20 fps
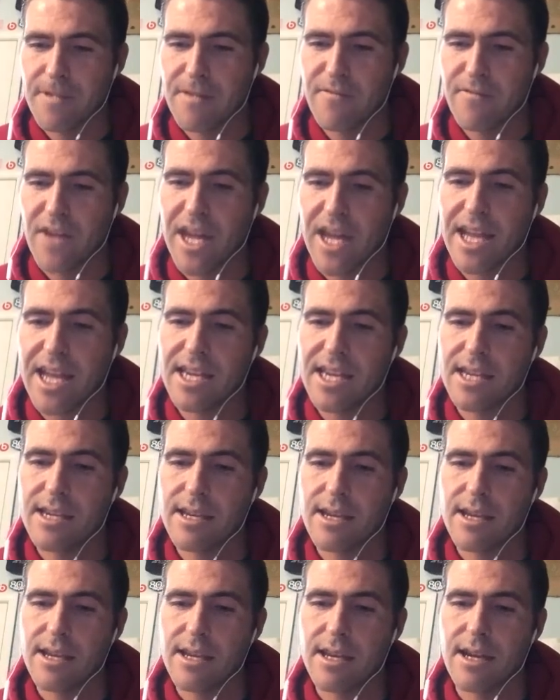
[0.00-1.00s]

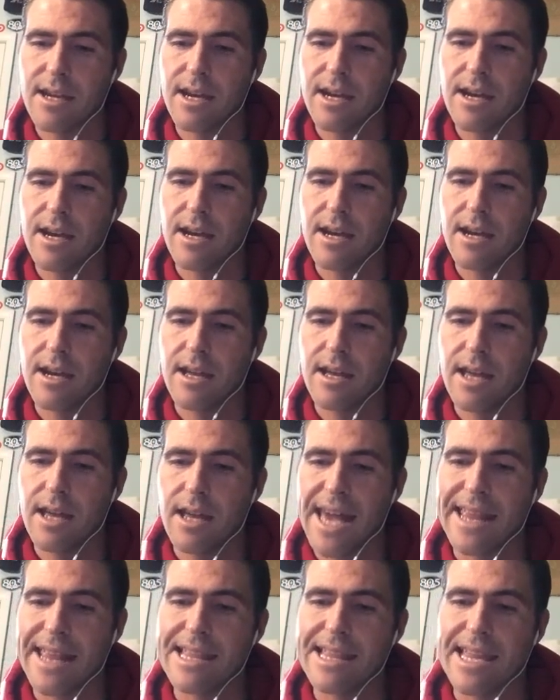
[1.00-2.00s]
Vegas,
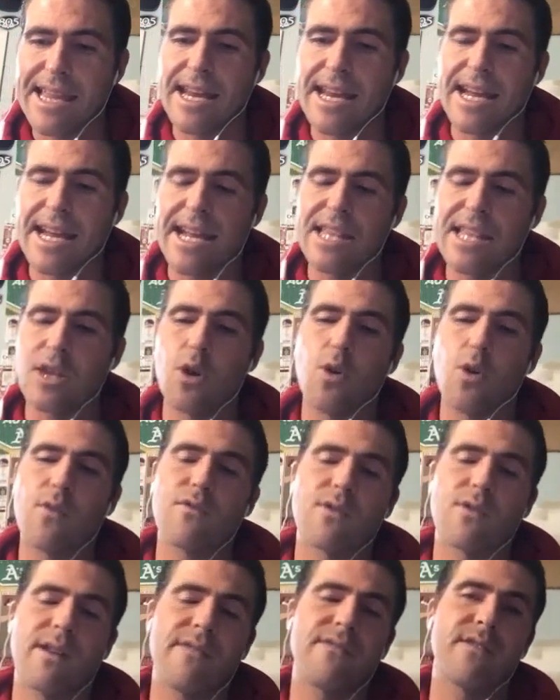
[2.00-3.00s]
out of Atlanta, I got the
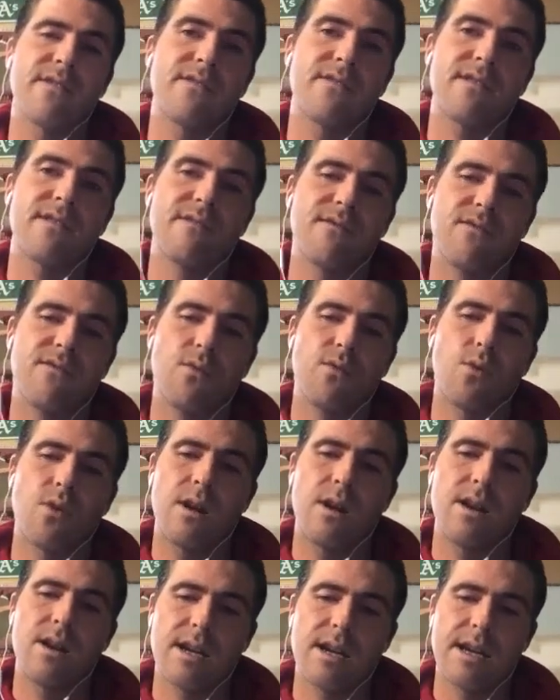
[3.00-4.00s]
over at
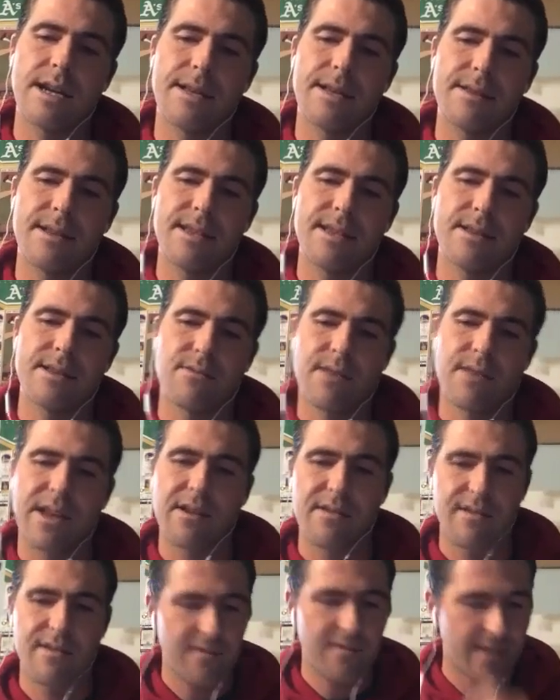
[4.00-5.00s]
54. The
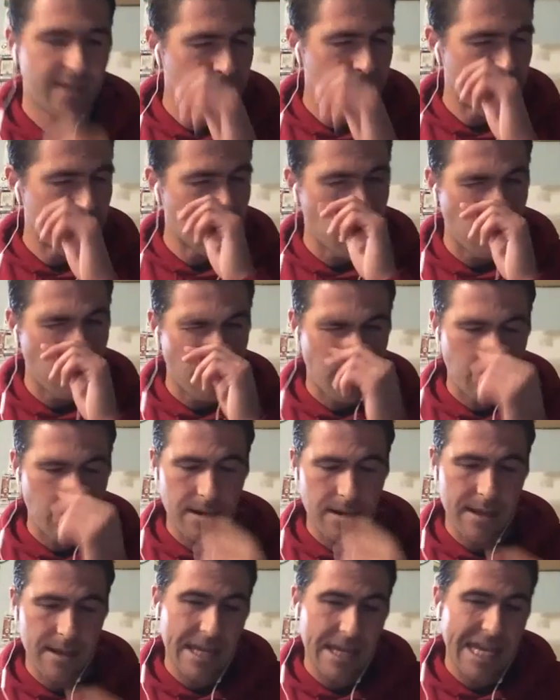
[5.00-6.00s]
Raiders have got the over,
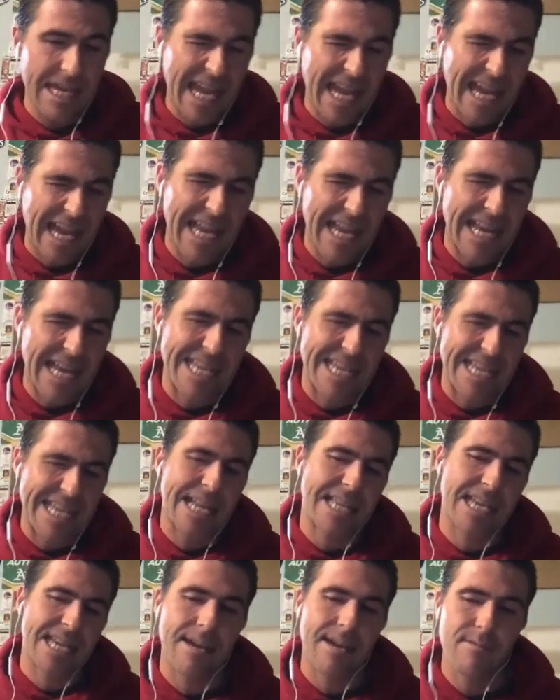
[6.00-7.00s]
I think, 8 out of
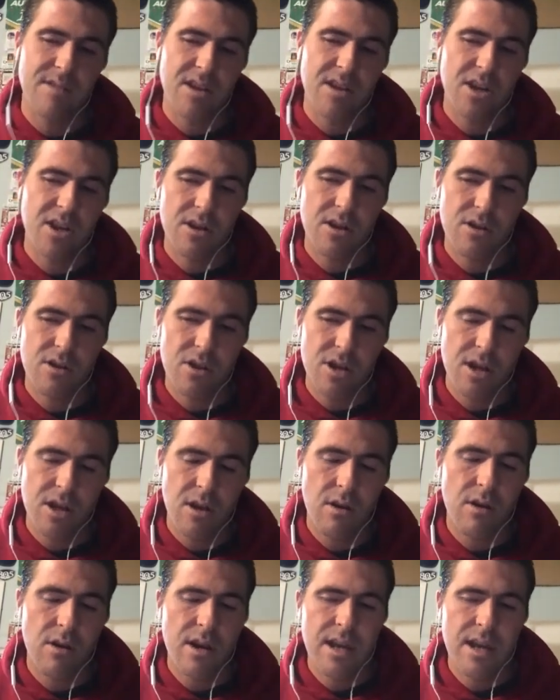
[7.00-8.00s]
10 times this year.
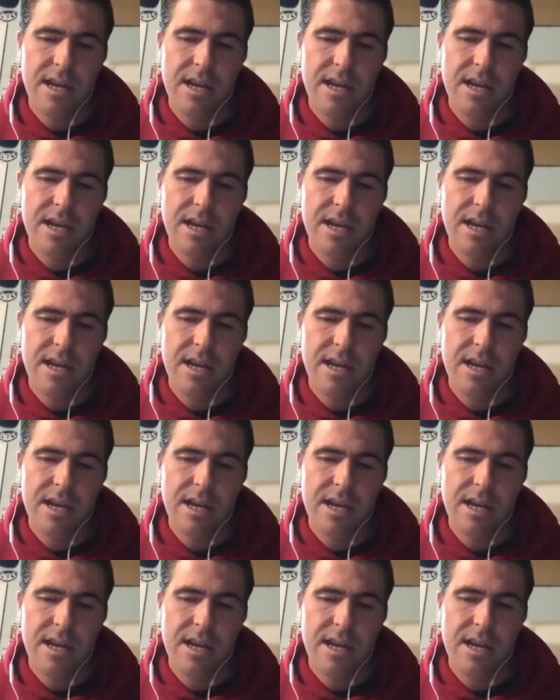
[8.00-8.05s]
So